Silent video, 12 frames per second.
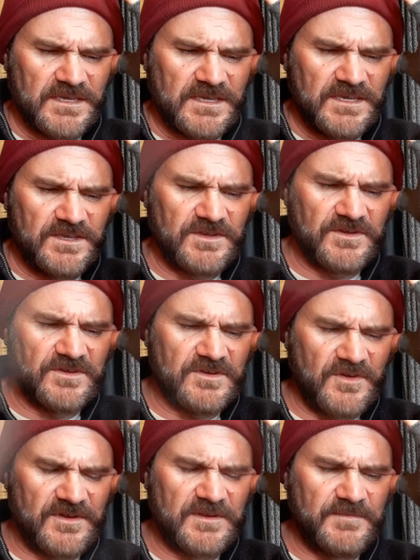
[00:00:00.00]
you're
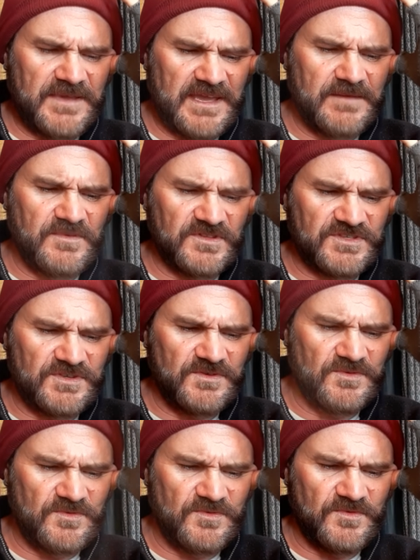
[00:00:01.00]
going to be able
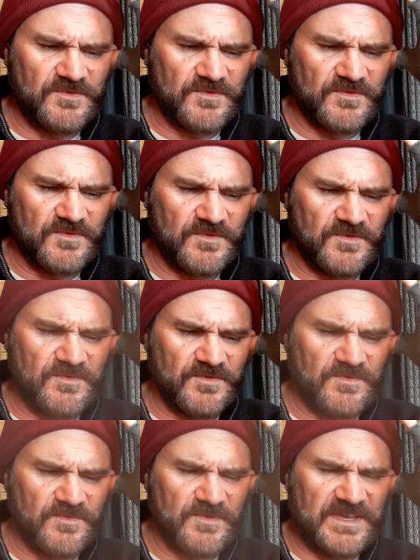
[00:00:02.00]
to
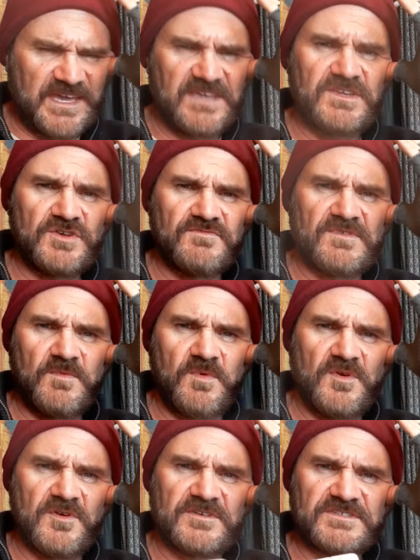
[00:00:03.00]
get your
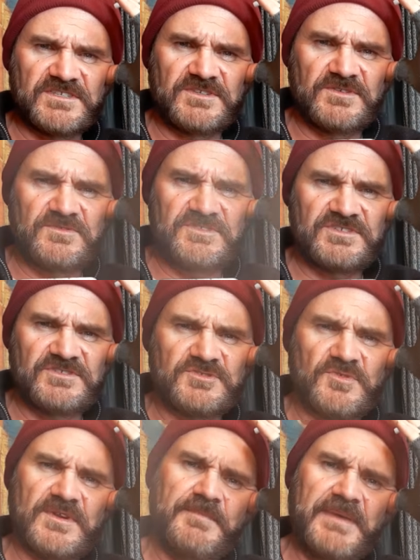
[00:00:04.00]
rewards as soon as you
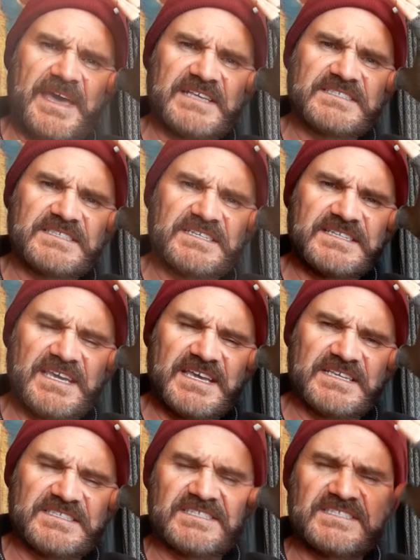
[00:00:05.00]
sort of pass the
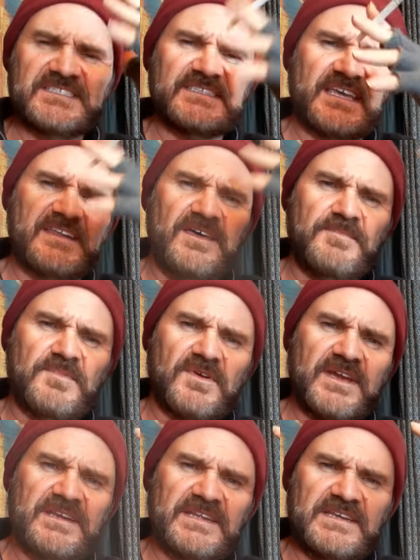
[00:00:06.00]
test. This is that
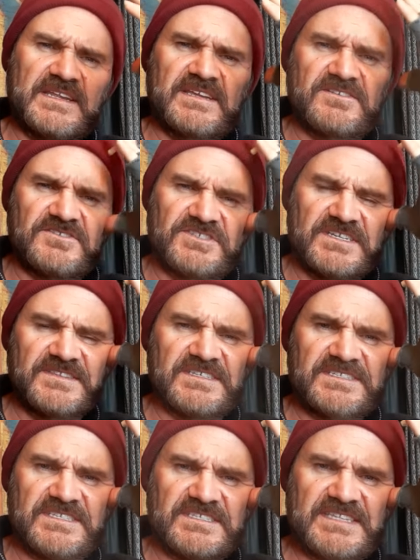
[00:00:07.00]
upgrade in energy.
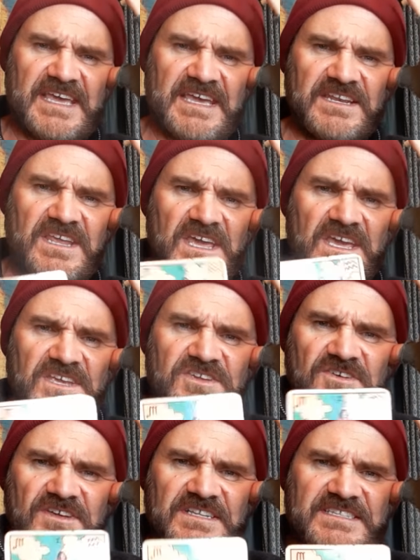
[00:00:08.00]
This is that
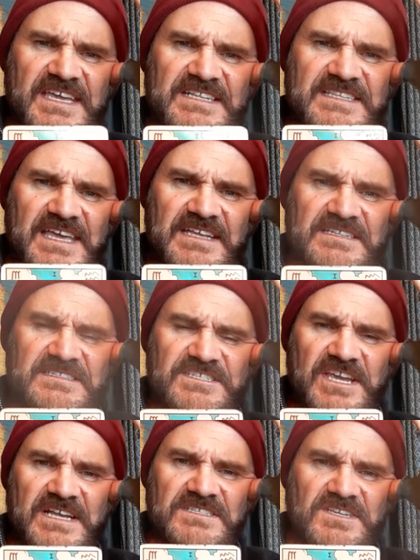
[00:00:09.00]
you're going to take that
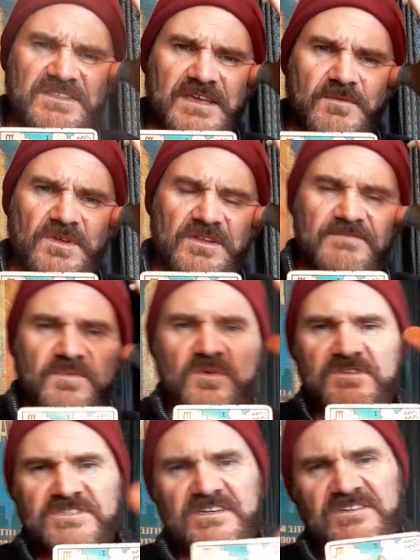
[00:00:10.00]
chance on that Wheel of
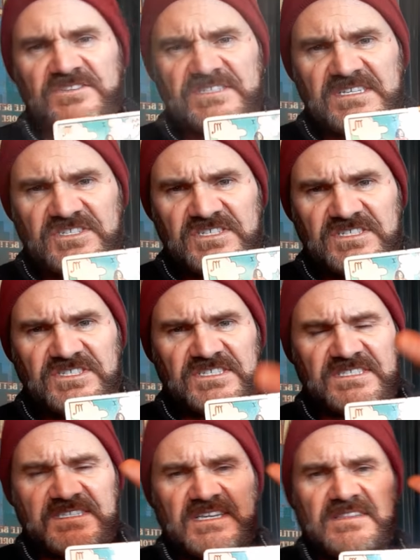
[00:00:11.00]
Fortune. You see, she's
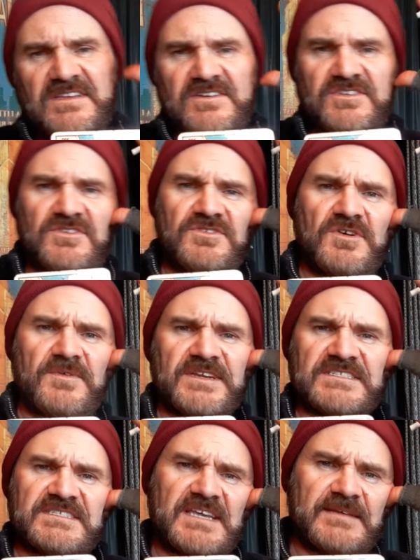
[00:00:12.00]
just sitting there. You'll know when
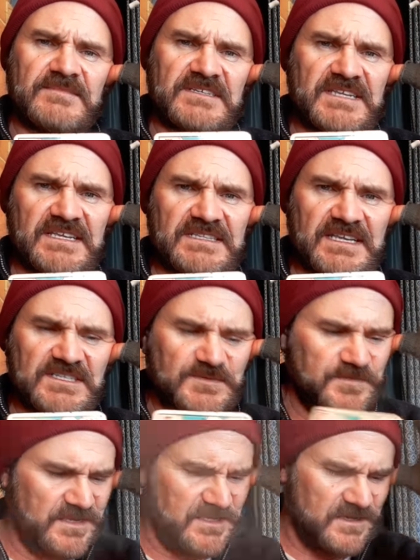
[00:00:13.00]
it's time to take that
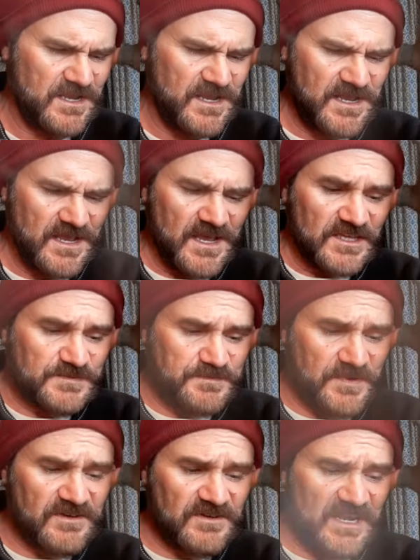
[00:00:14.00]
spin.
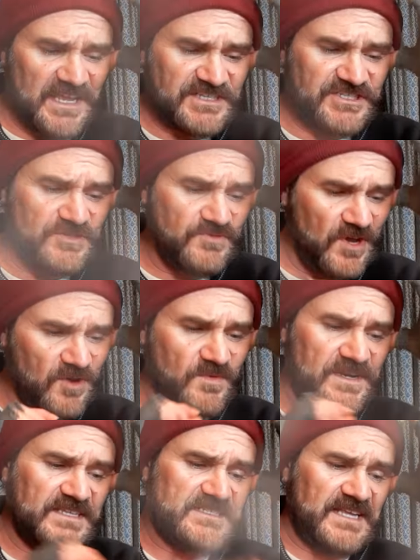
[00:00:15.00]
Spirit will let you know
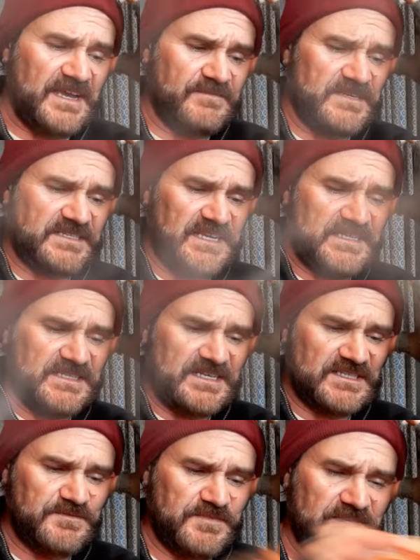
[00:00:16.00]
when it's time to take
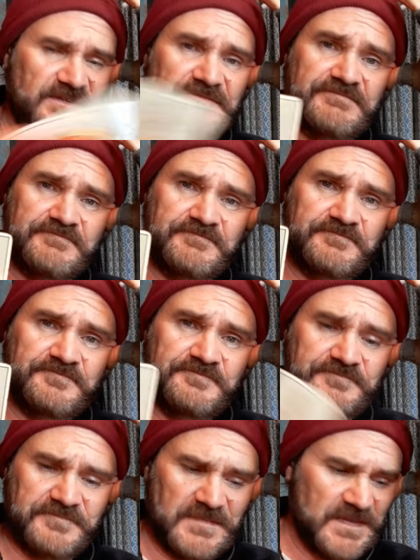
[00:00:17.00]
that spin.
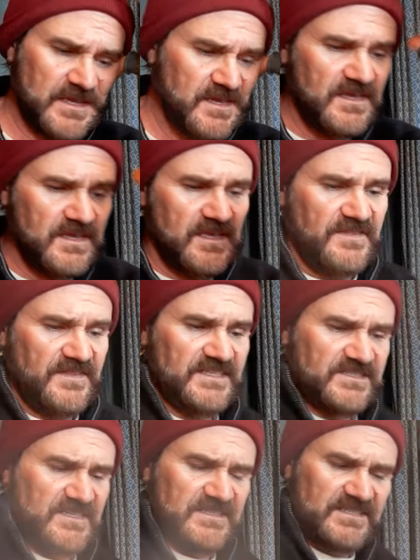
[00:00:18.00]

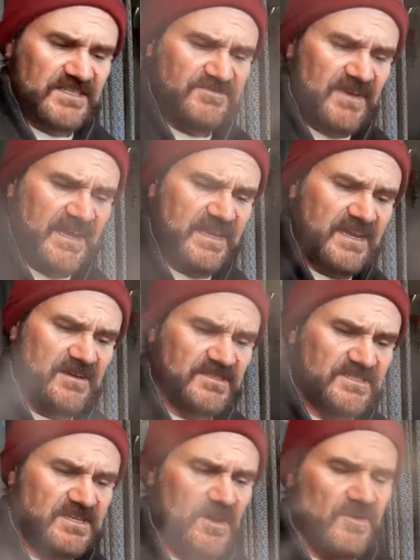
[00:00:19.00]
This, because this right here
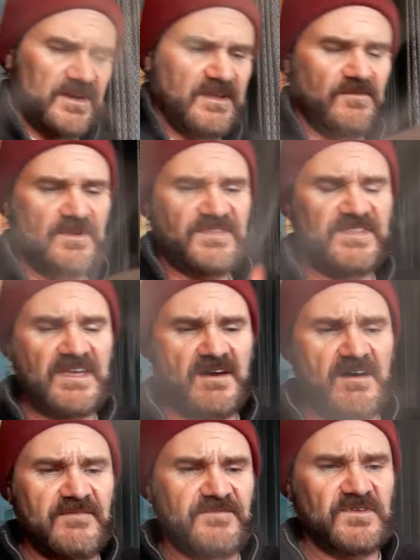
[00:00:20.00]
is going in with the
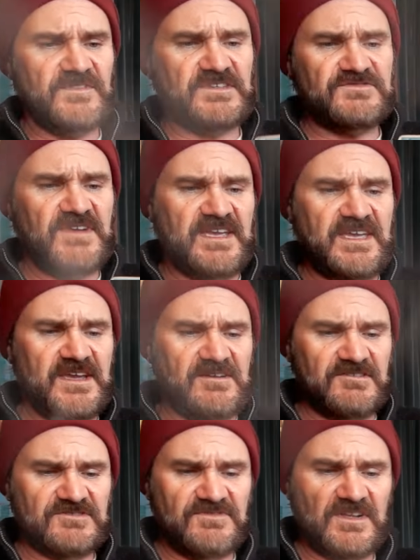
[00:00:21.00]
offer. This right
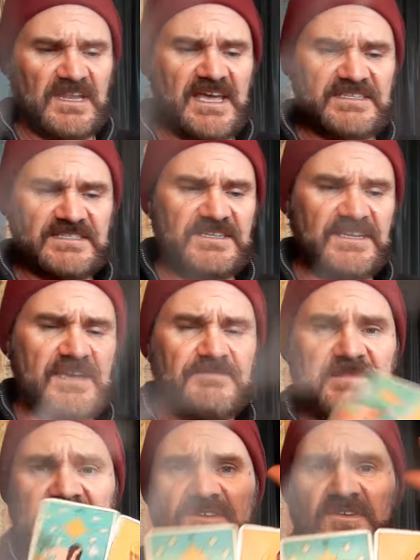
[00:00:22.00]
here is realizing,
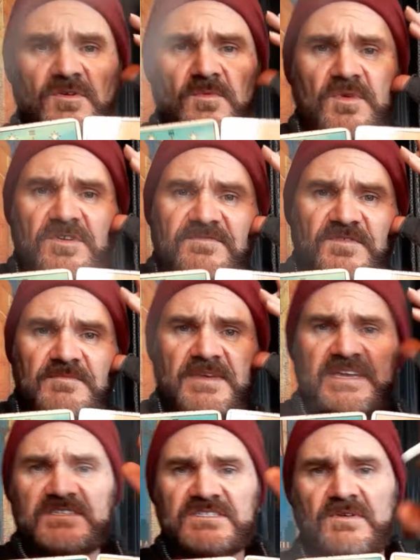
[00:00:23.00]
yep, that's going to work for
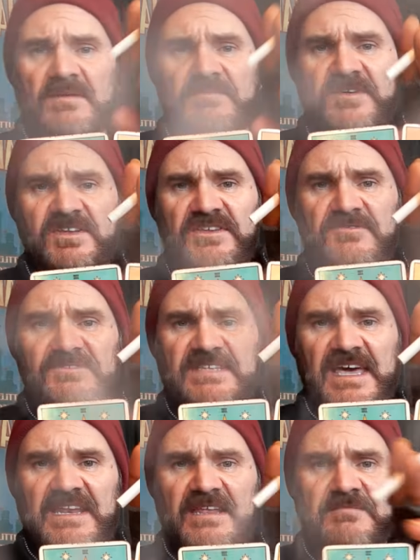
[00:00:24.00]
me, so I'm going to use
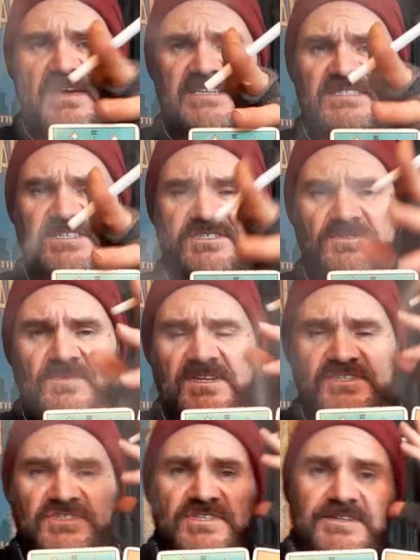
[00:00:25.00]
that in my
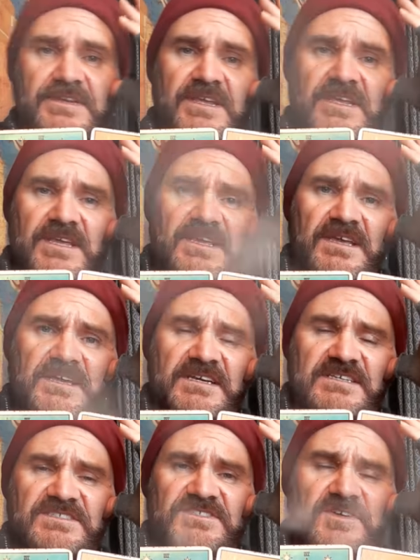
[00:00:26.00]
situation
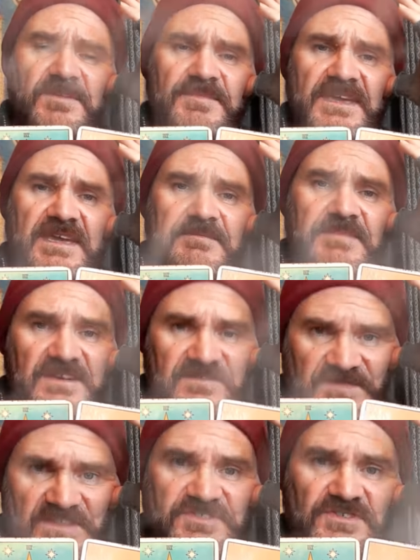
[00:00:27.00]
because it's going to be
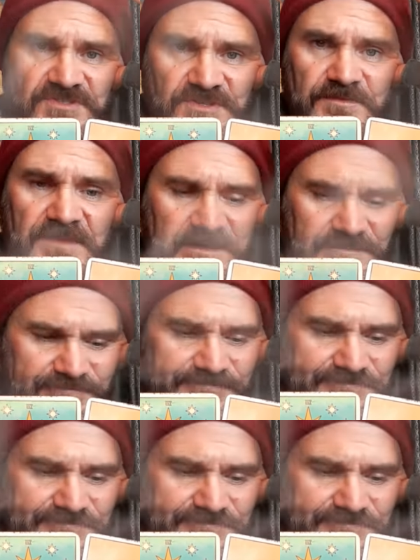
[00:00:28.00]
beneficial to me.